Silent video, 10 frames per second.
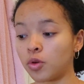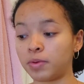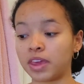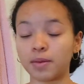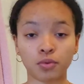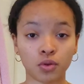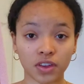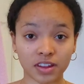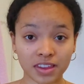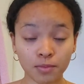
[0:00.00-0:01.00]
be
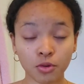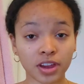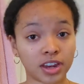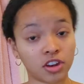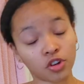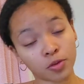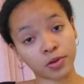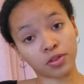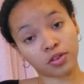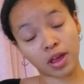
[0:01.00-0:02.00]
improving teamwork and
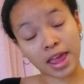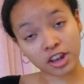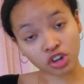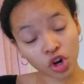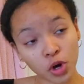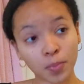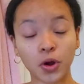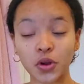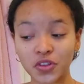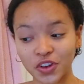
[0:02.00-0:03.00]

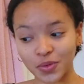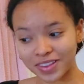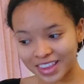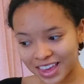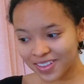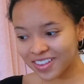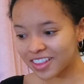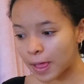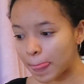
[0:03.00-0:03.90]
interpersonal skills.